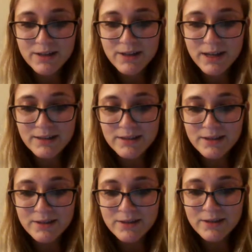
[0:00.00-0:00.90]
Okay,
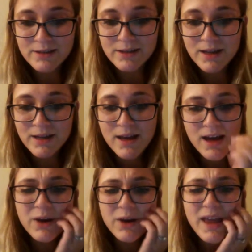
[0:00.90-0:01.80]
so,
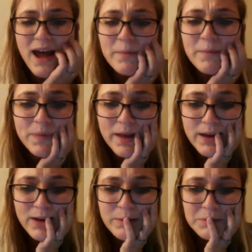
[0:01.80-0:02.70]
oh yeah, I
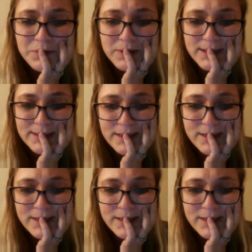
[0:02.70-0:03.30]
kind of remember doing this.